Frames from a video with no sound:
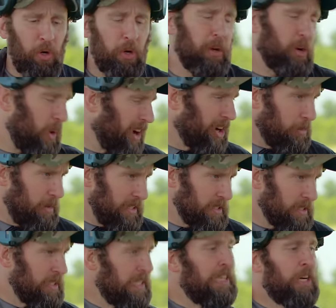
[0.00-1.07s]
or
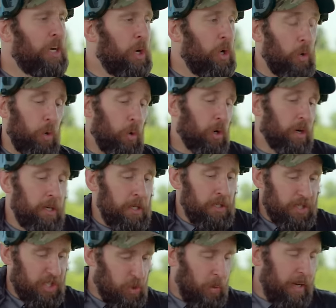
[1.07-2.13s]
requirements or
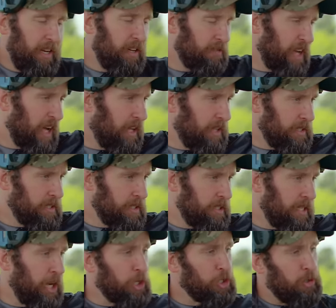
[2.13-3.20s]
suite of guns
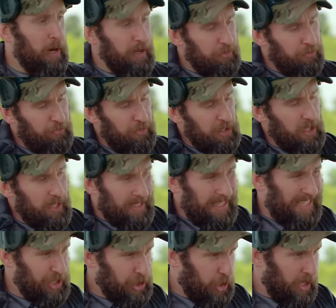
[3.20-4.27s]
that you're trying to fill a
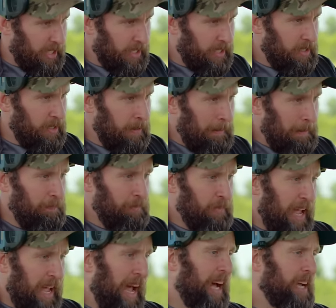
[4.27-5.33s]
niche in
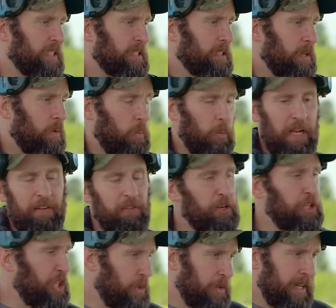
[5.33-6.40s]
as whatever
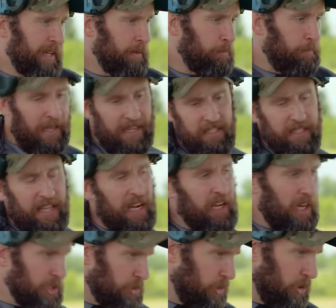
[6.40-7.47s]
unit based that
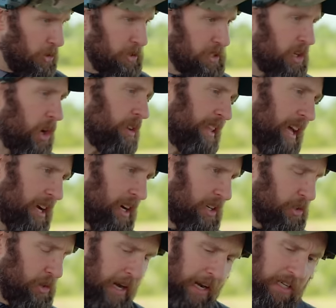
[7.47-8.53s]
contract or started that
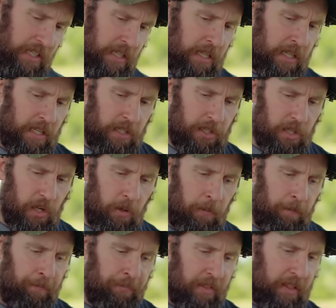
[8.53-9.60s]
contract. And so
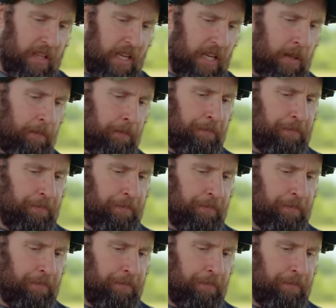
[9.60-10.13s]
the